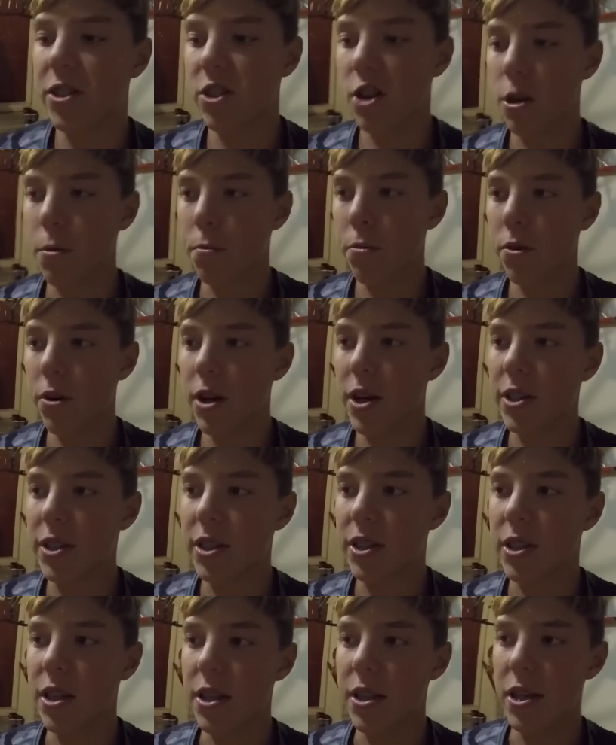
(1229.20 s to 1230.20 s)
the
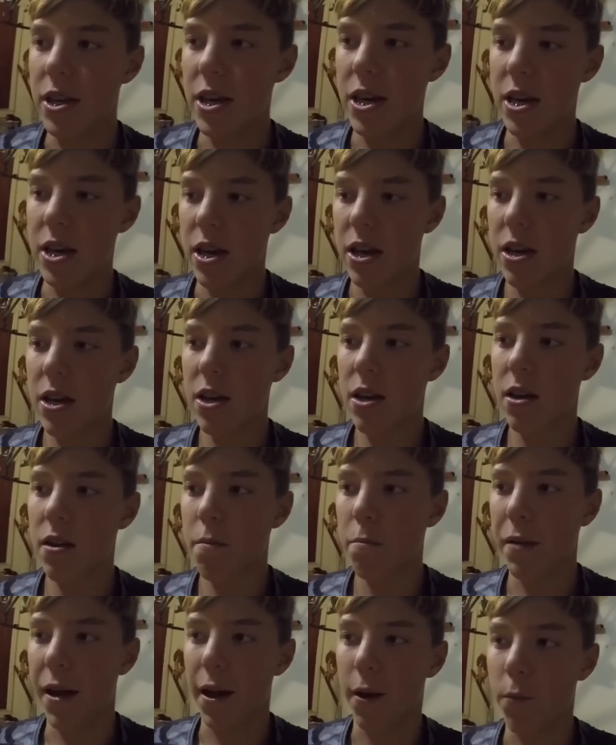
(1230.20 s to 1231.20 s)
Cerberus, the
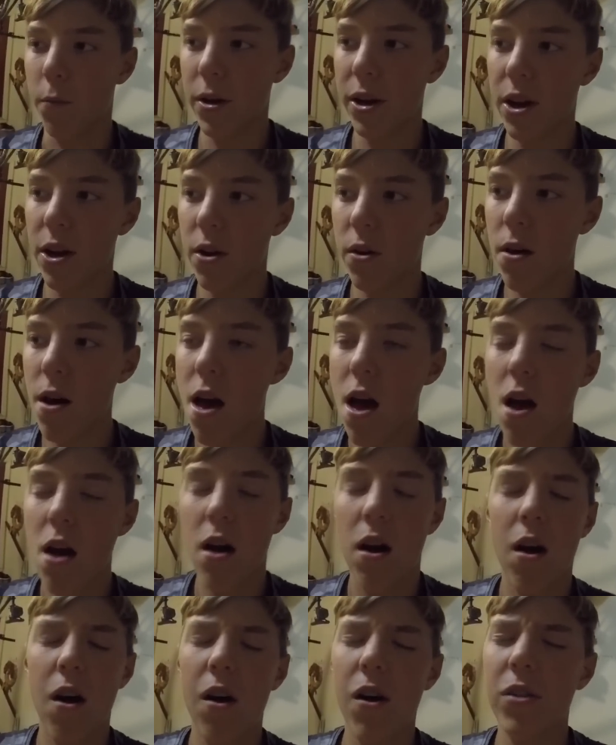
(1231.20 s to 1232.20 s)
Black Widow,
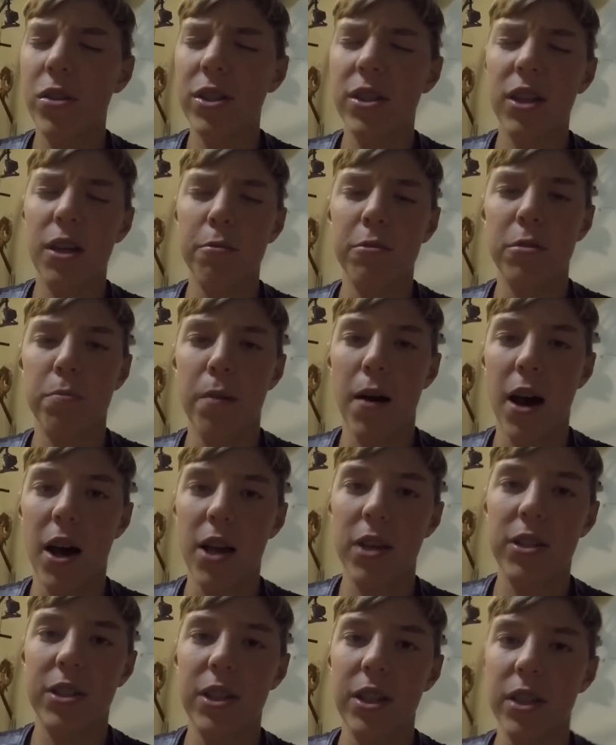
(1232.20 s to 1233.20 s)
all in the same
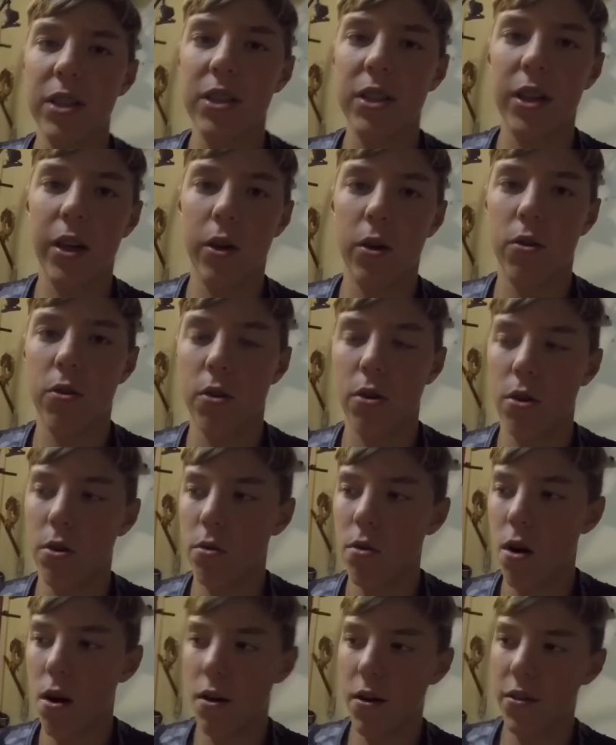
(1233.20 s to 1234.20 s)
spot, sitting
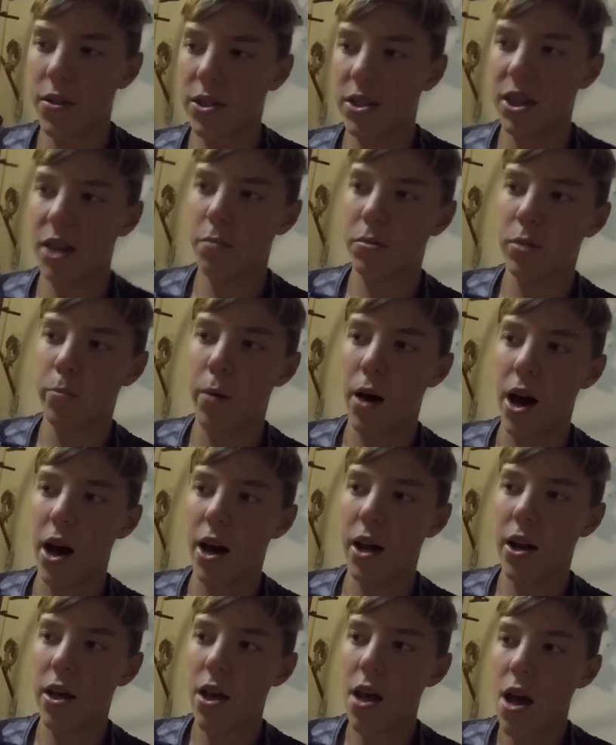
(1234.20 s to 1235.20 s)
scarecrow, all in the same
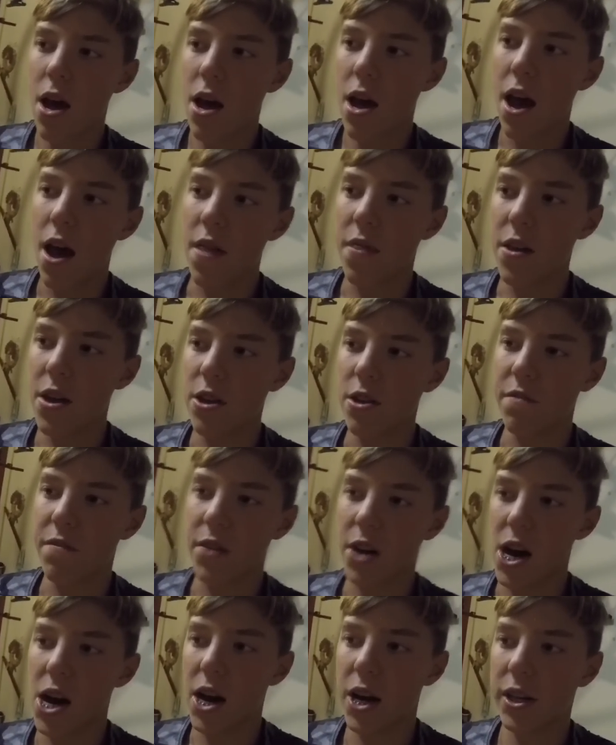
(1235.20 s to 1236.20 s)
spot. And then
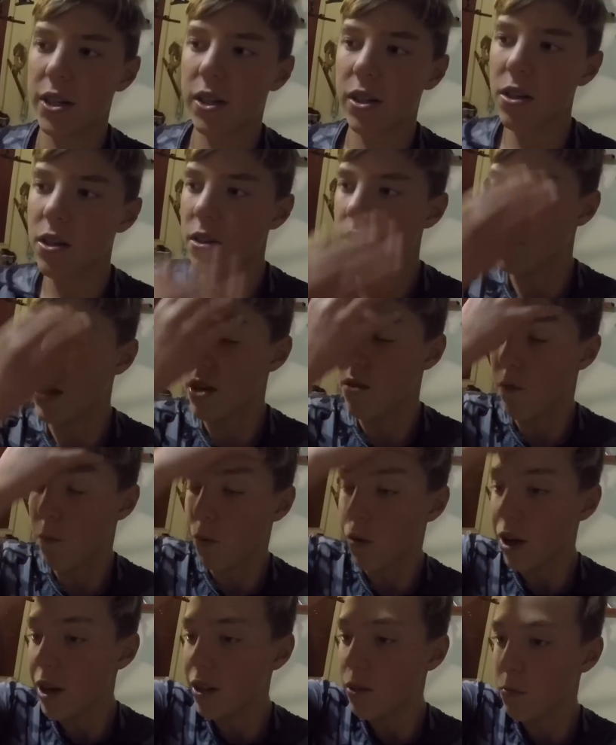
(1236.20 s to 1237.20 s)
you've got the
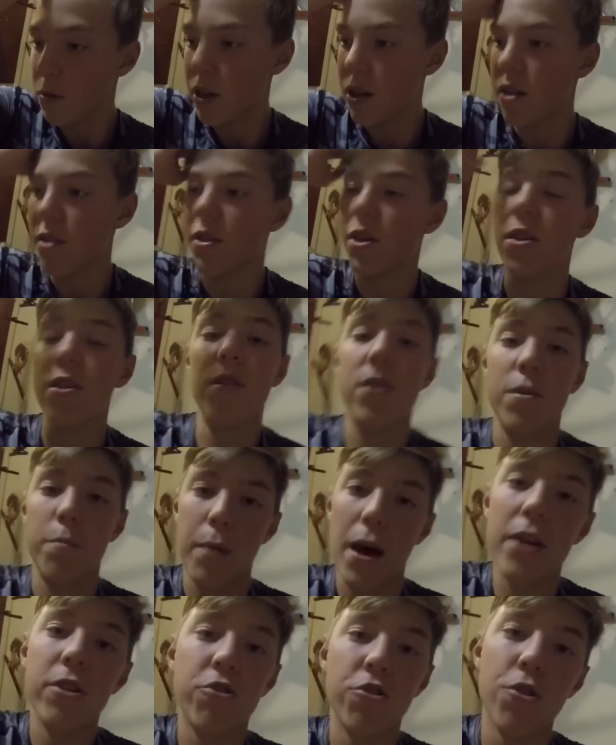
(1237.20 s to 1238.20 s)
replacement. The, the
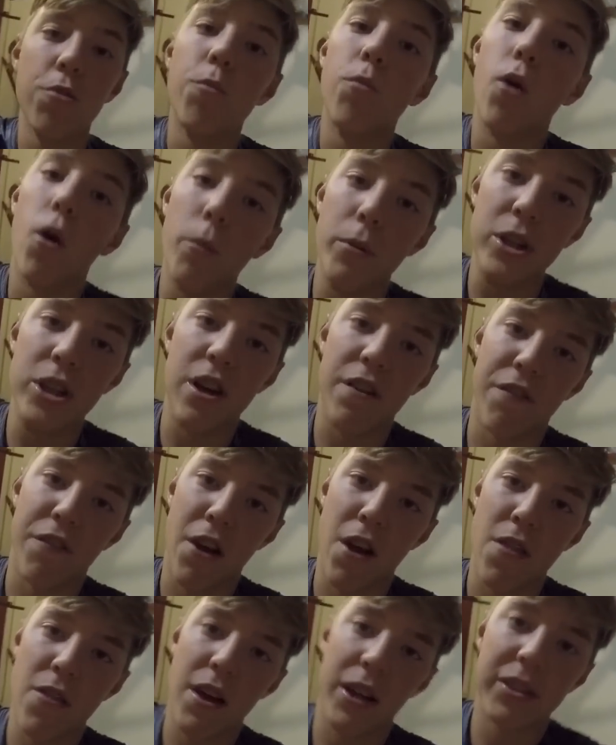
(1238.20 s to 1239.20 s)
bedroom will be
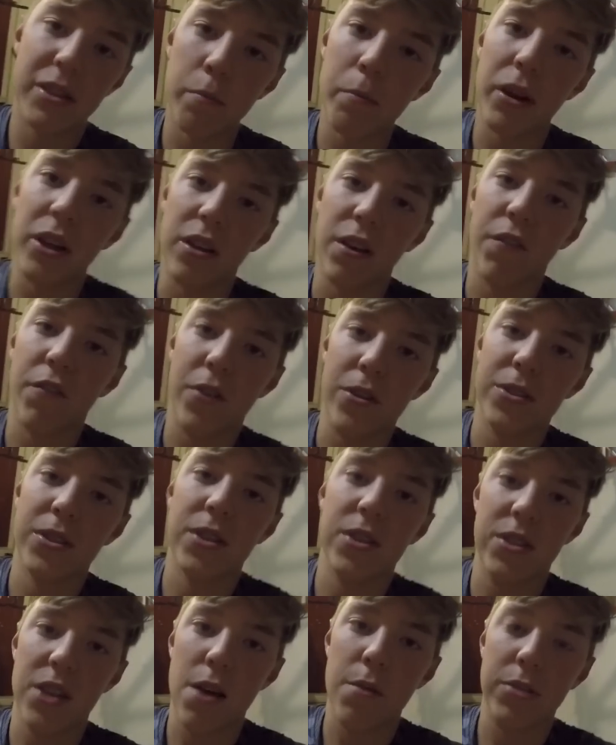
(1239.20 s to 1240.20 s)
different. That's a big
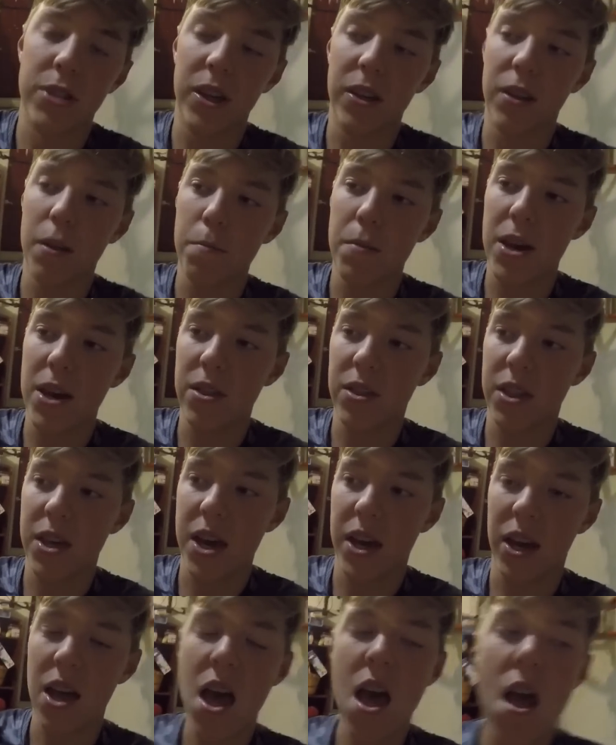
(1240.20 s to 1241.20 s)
difference because that was like the main
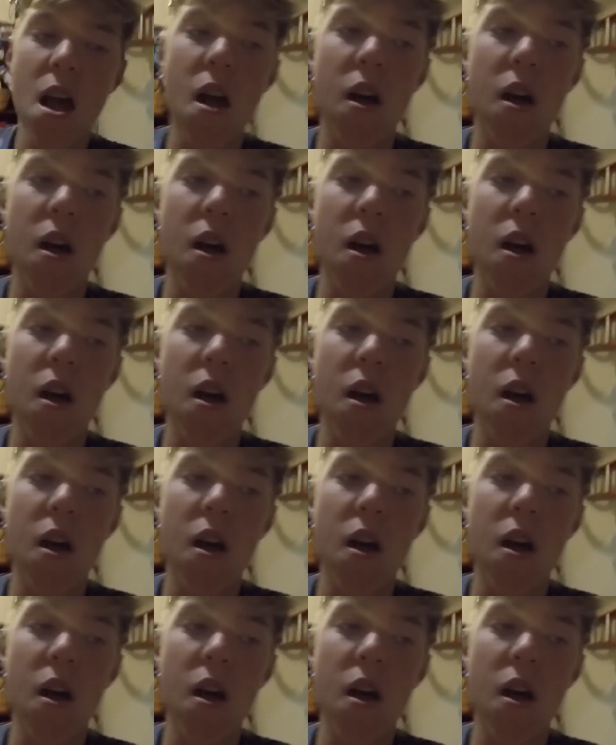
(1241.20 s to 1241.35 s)
thing.